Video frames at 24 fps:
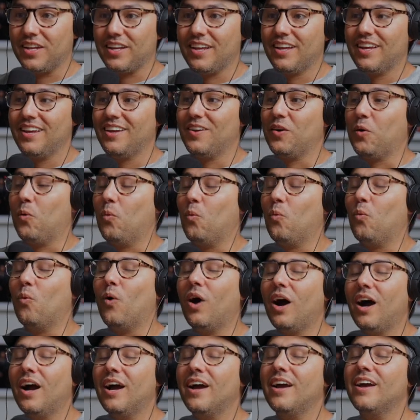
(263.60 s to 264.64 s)
it
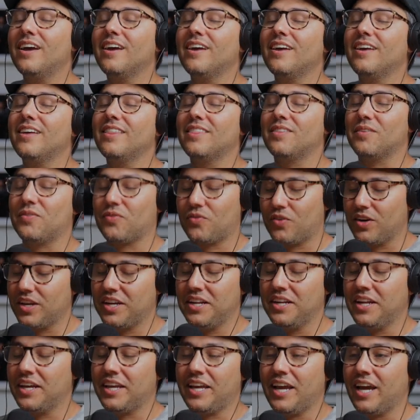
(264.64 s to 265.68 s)
why the
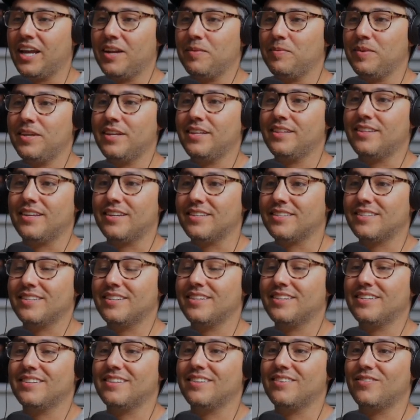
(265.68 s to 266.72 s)
freaking Academy
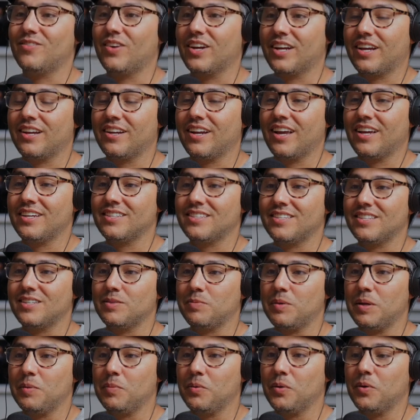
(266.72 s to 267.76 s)
doesn't recognize
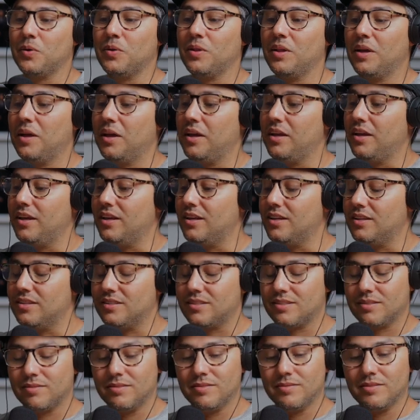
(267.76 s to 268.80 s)
these people
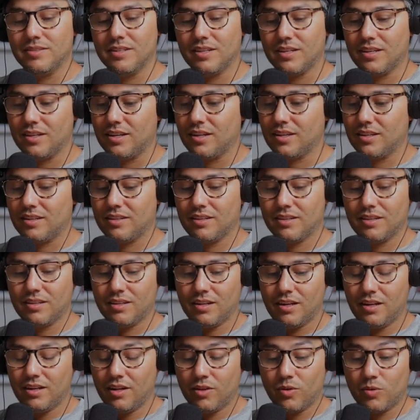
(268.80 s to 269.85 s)
is uh,
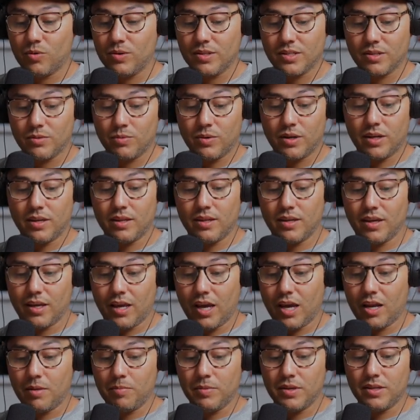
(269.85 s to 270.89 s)
another reason why the
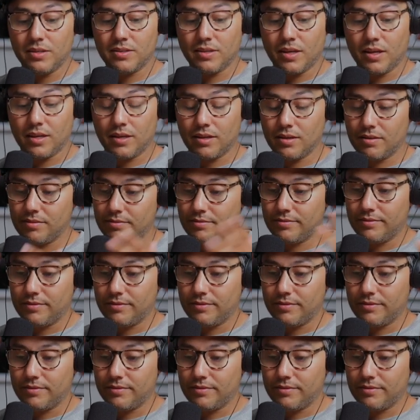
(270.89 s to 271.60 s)
Academy is like